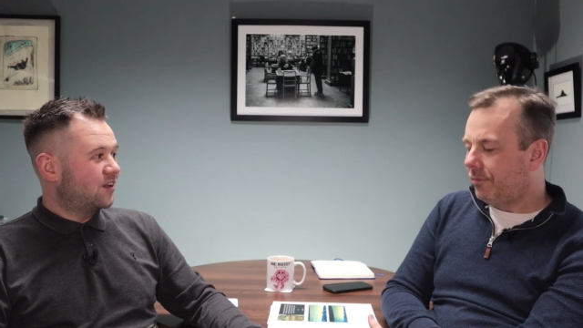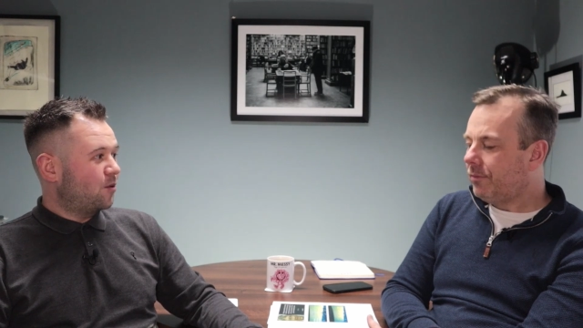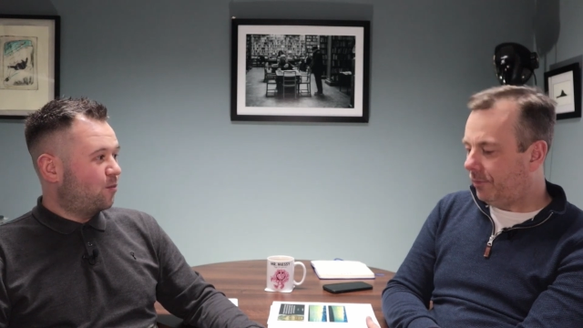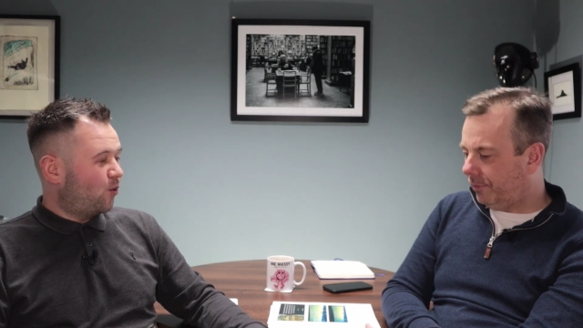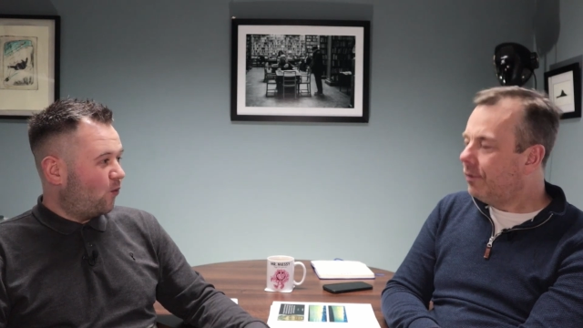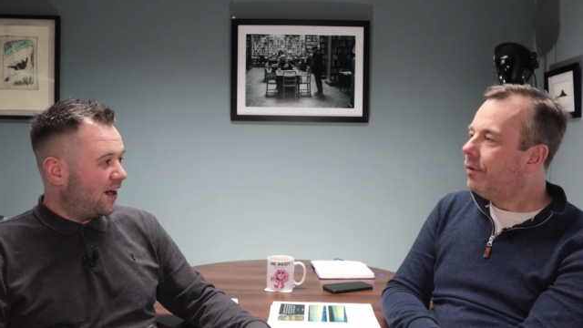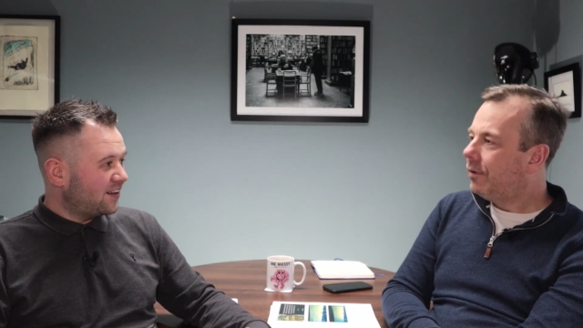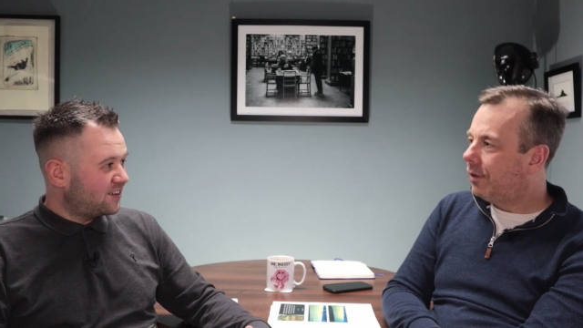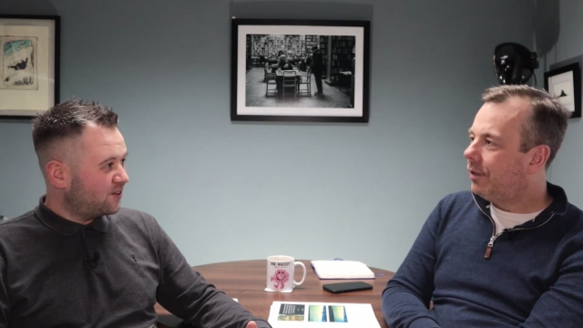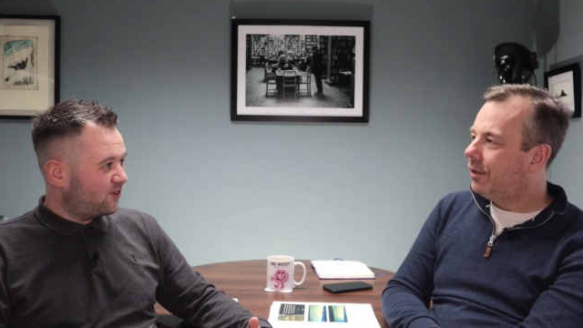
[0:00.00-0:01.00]
Speaker 1: But why do
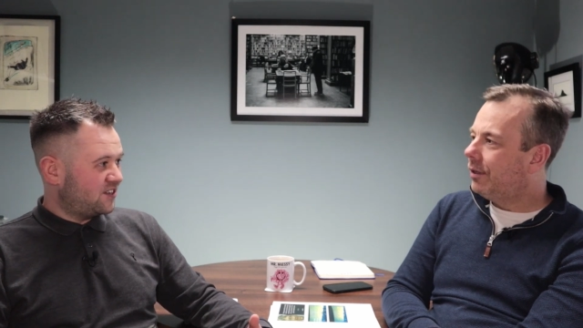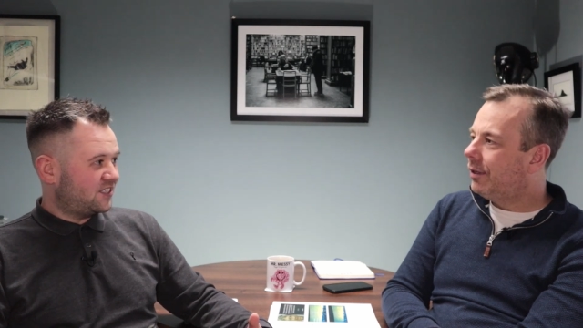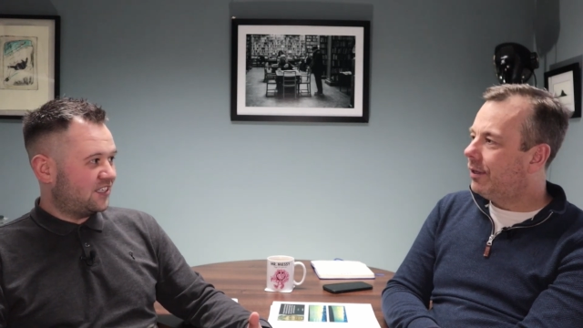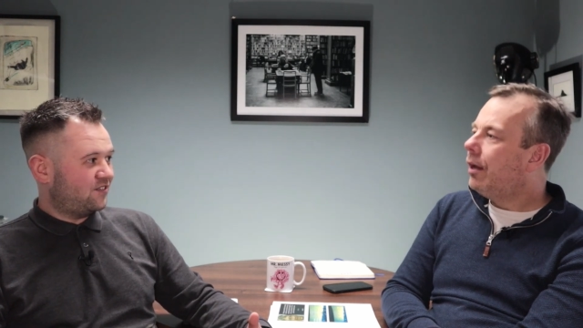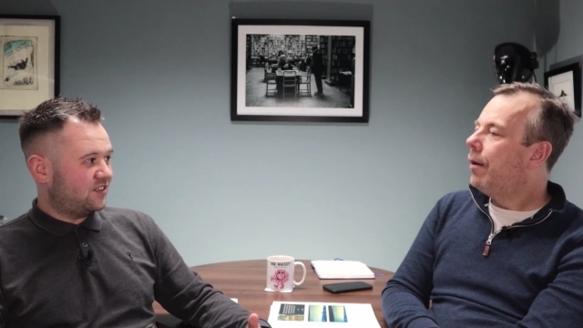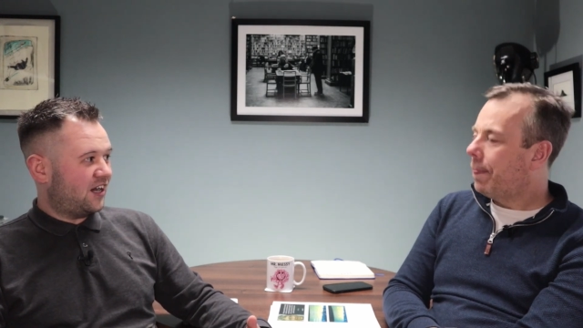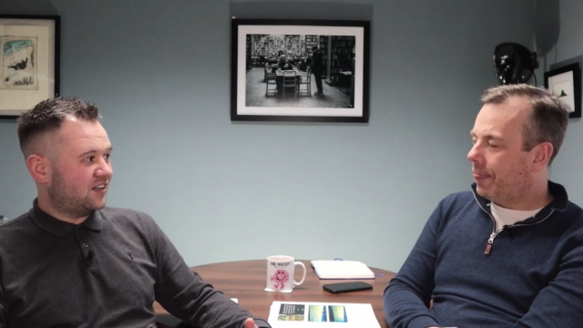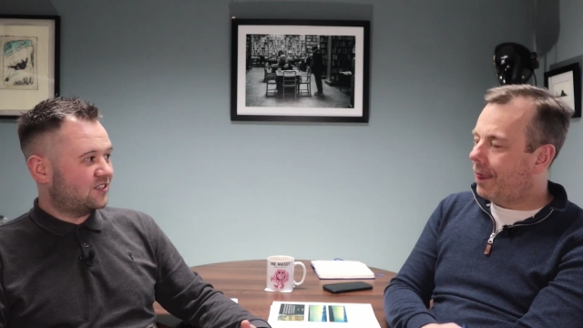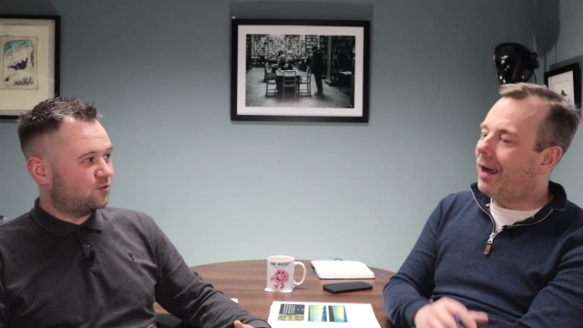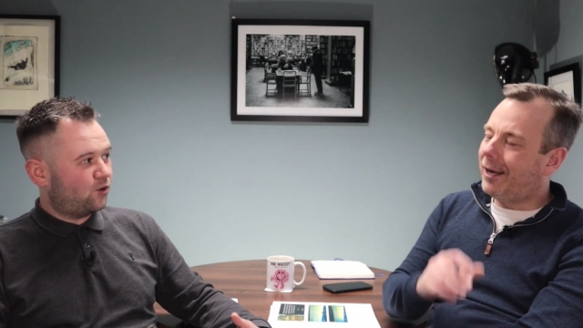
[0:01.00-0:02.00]
they want to save tax?
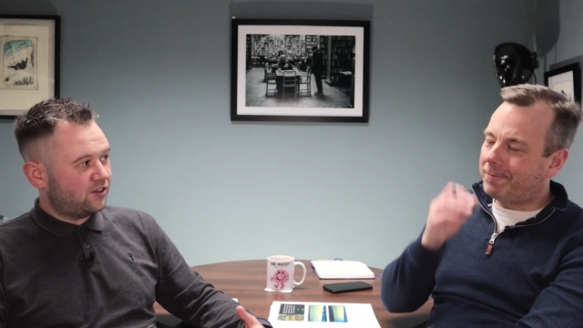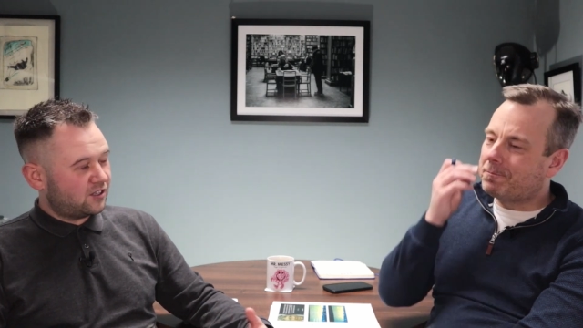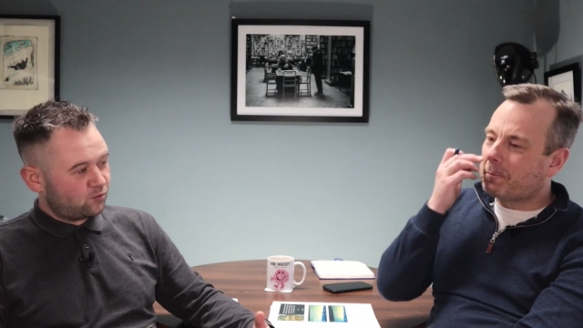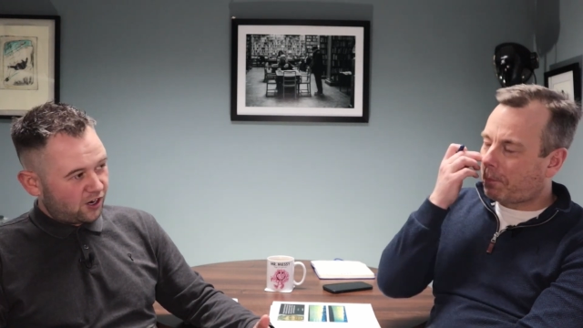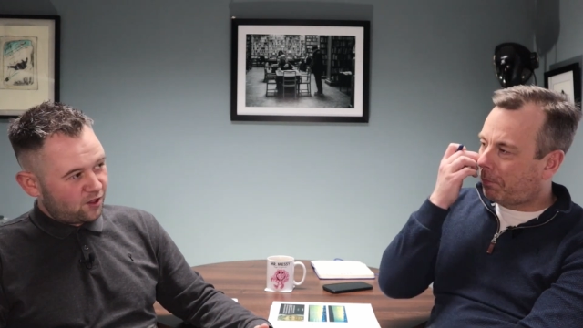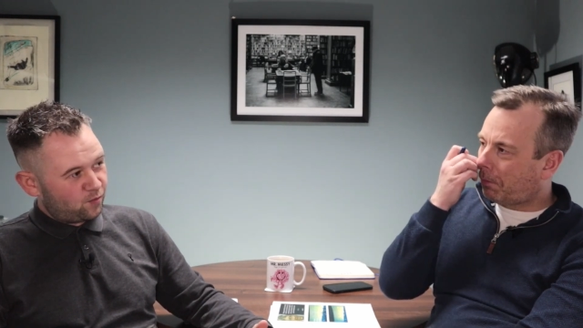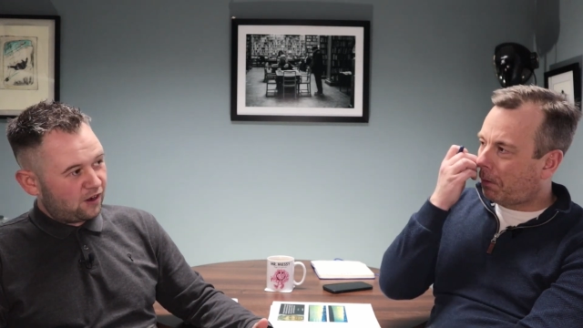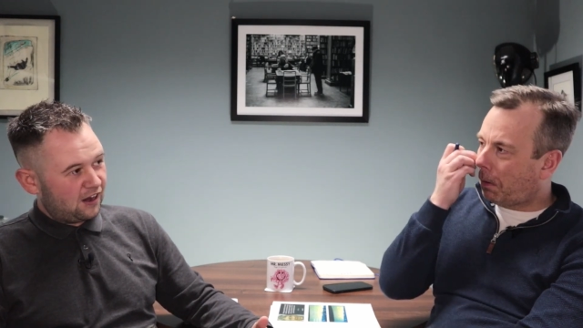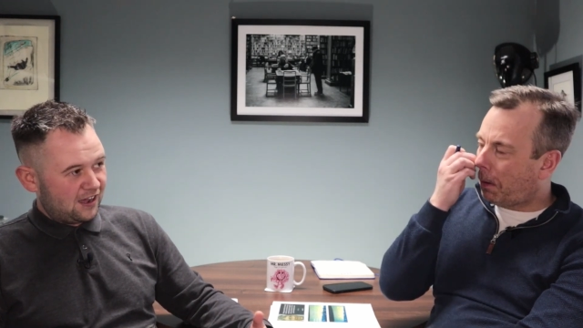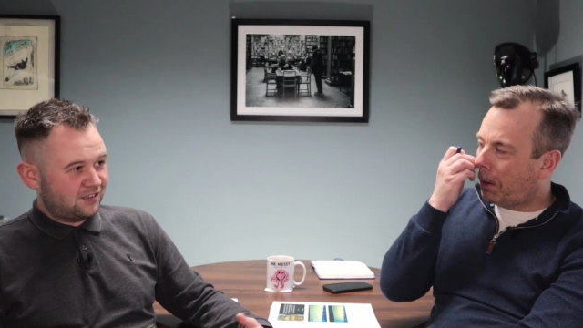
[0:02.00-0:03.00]
Uh, what, what are the
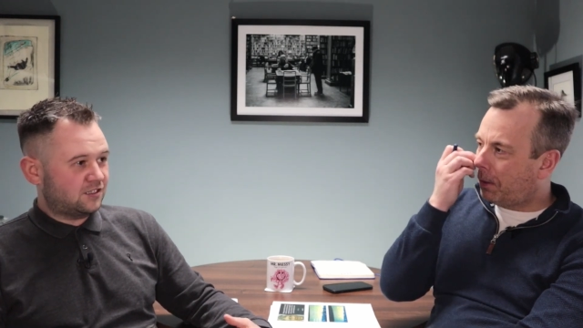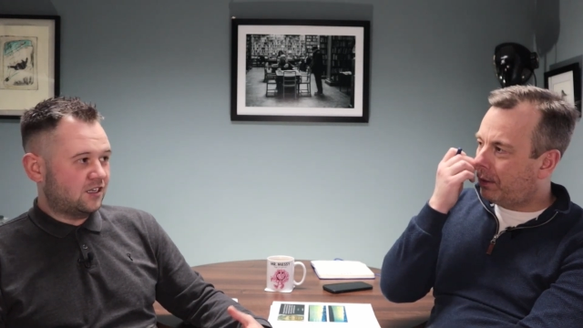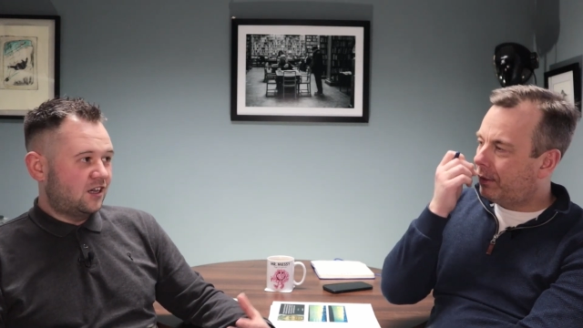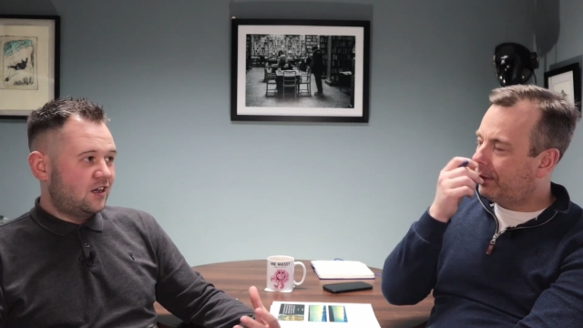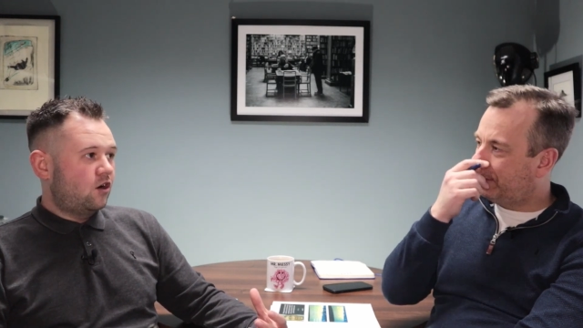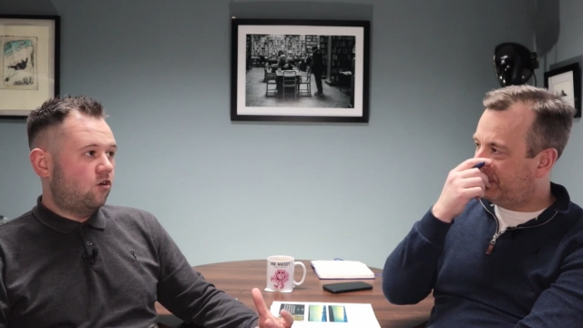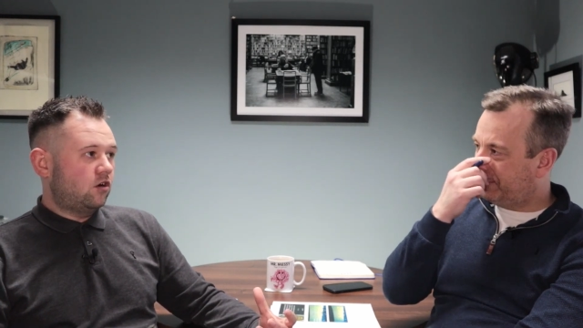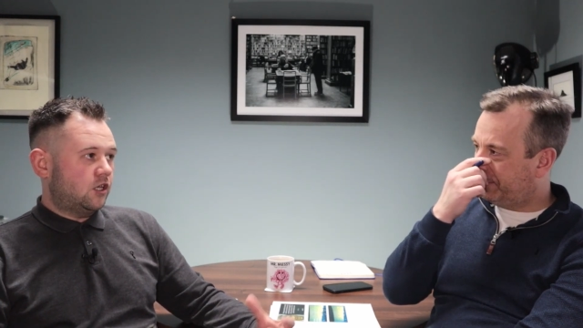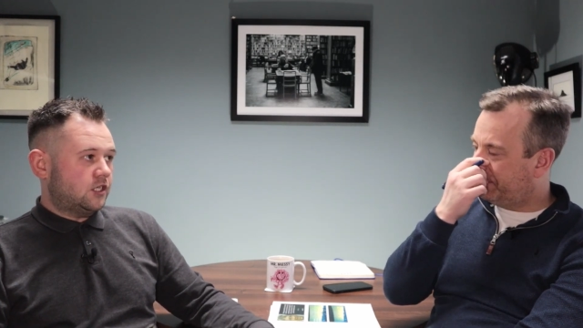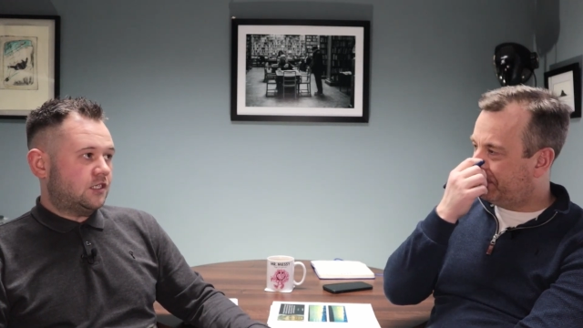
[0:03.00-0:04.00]
plans? all of
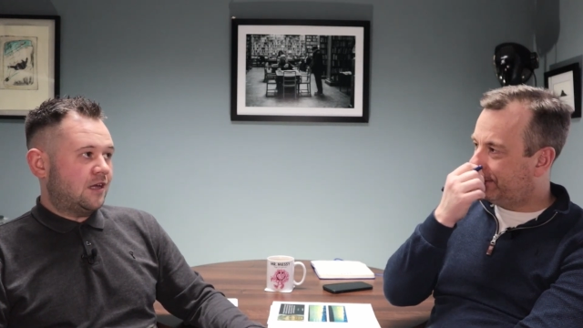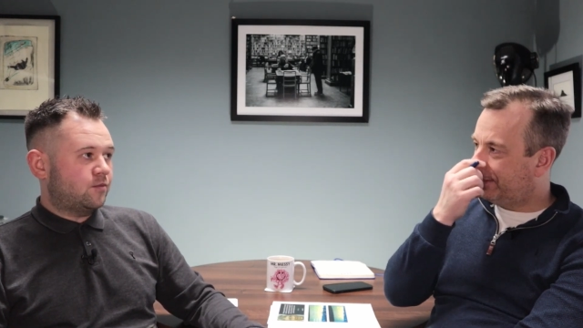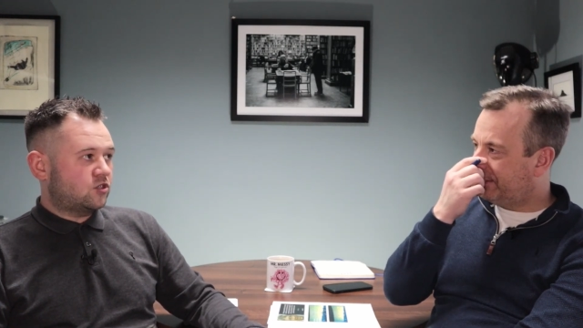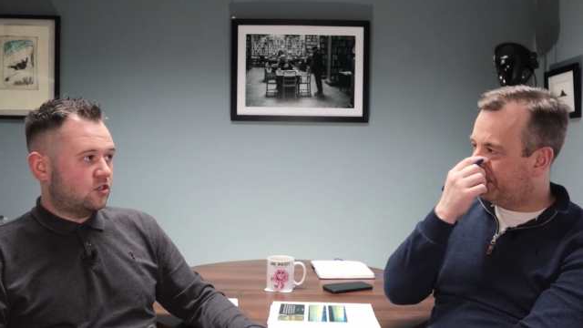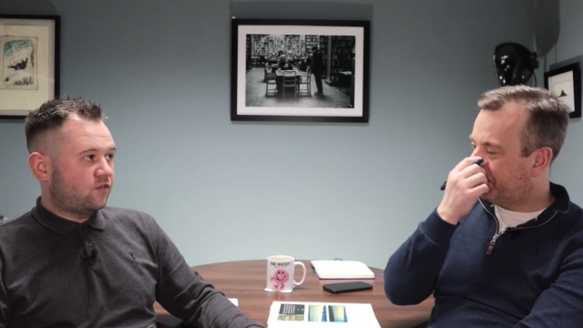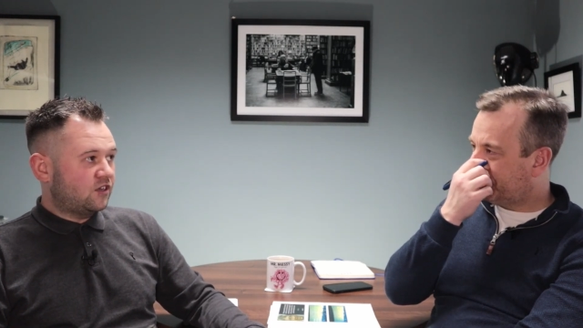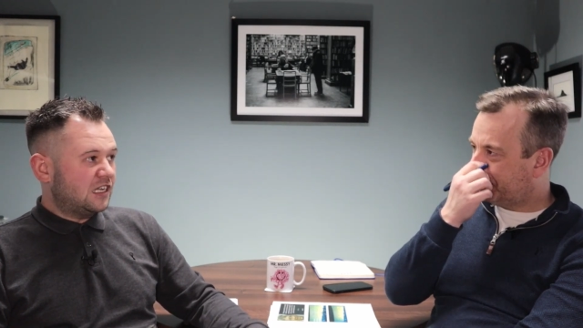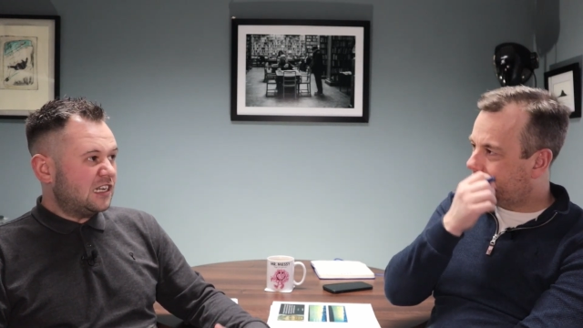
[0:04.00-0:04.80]
this type of stuff you need to